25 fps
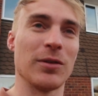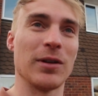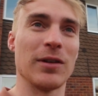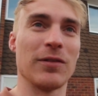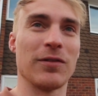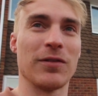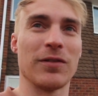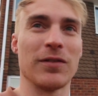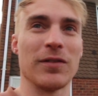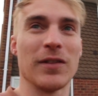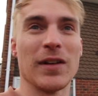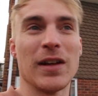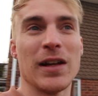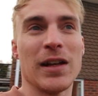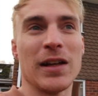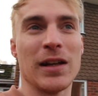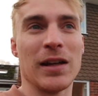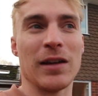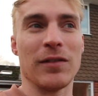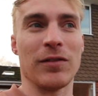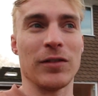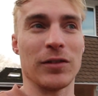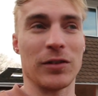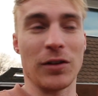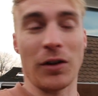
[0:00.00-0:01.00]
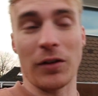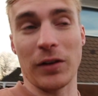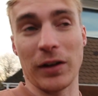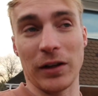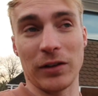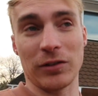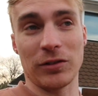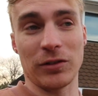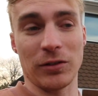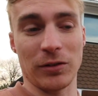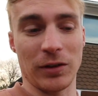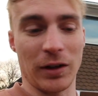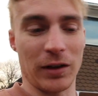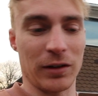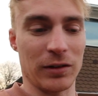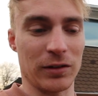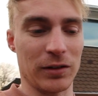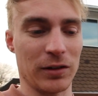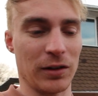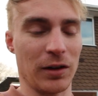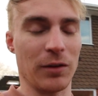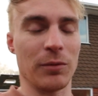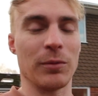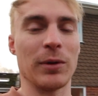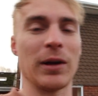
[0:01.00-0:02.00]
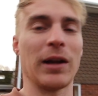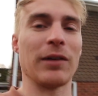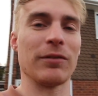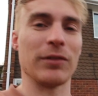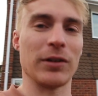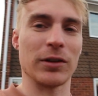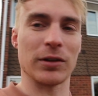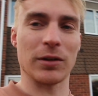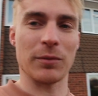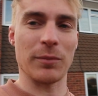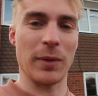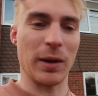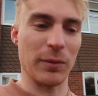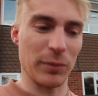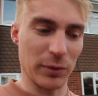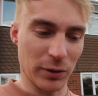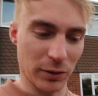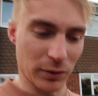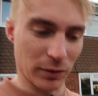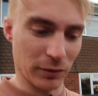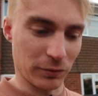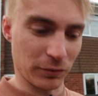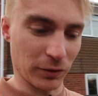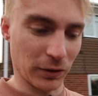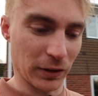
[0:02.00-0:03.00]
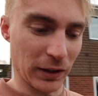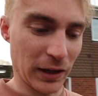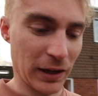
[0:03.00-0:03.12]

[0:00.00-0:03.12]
And if it's not the issue, then, you know, we'll have a look at maybe doing the front